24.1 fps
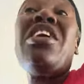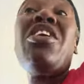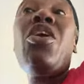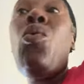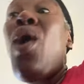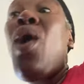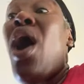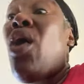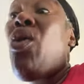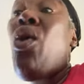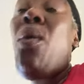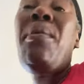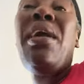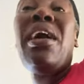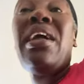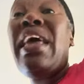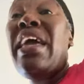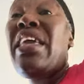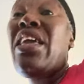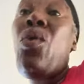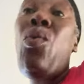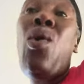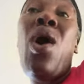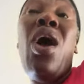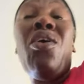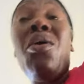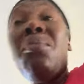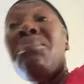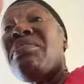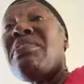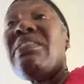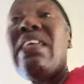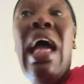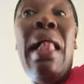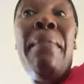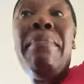You want come act like you want come
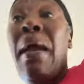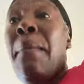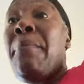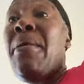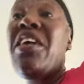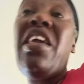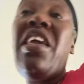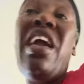style me a Max.